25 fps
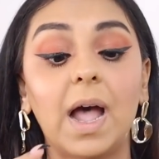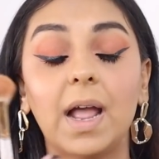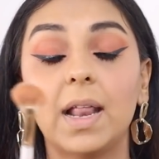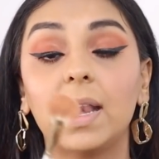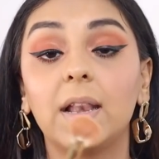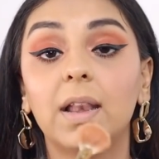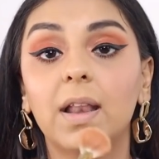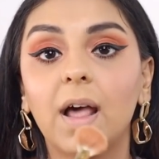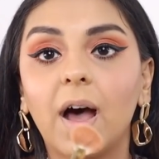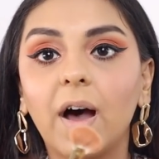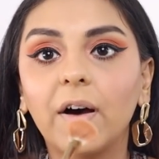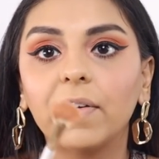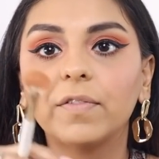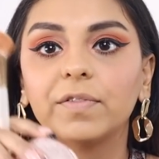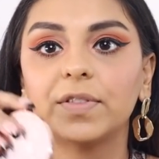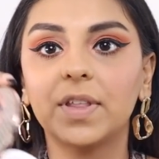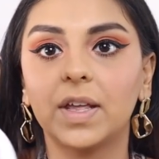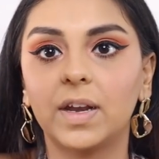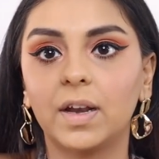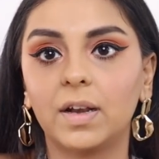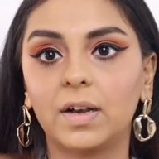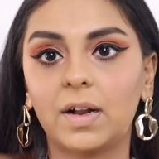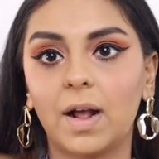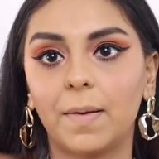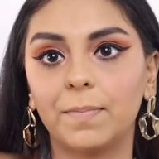I love
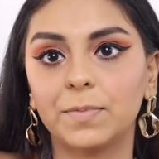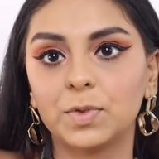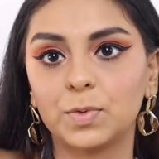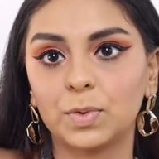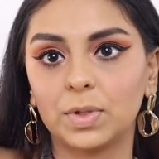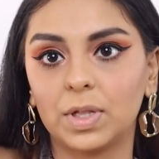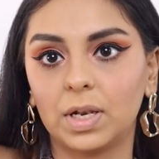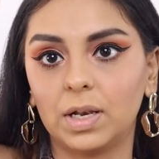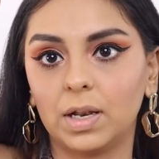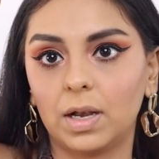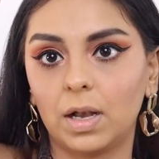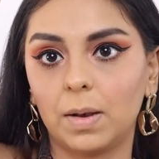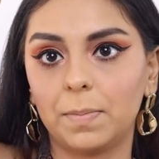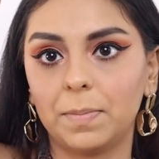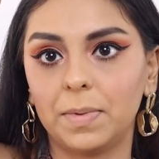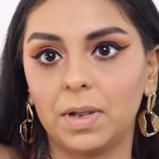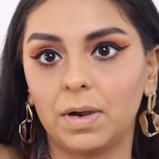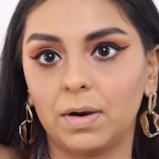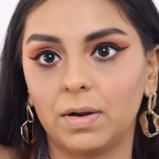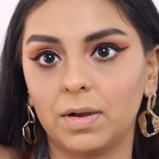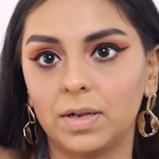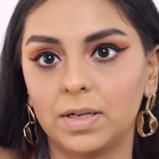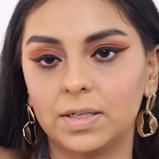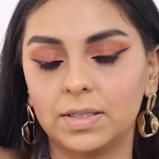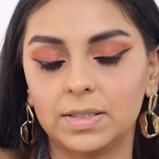that it comes with a little
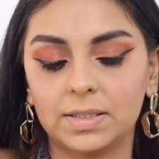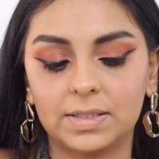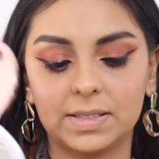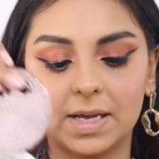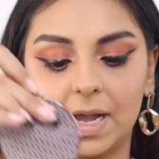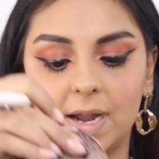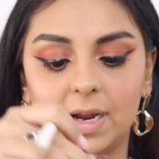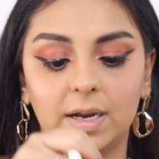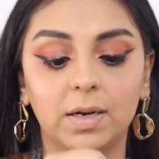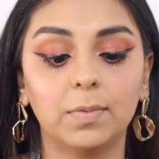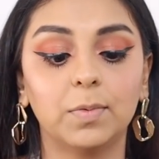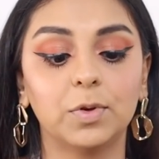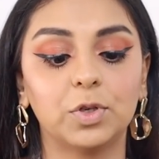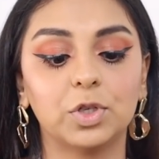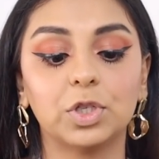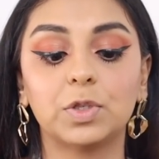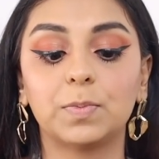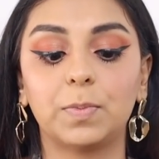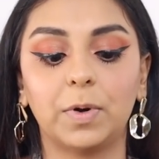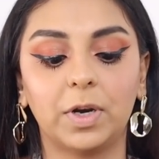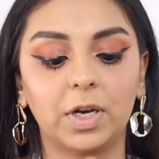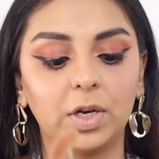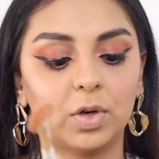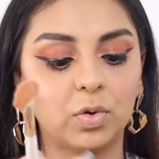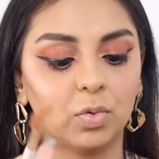mirror inside, which is
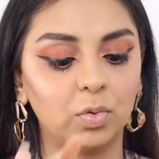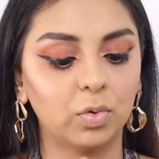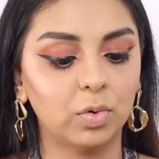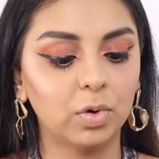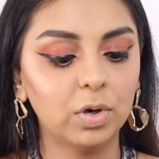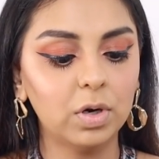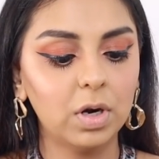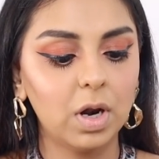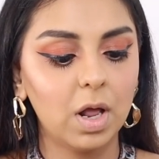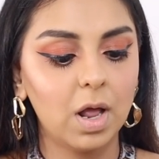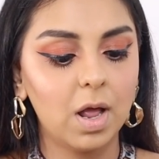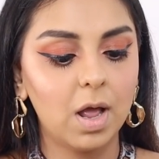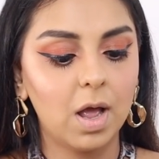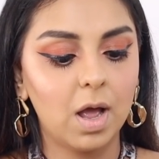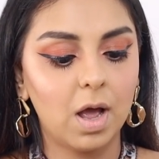pretty cool.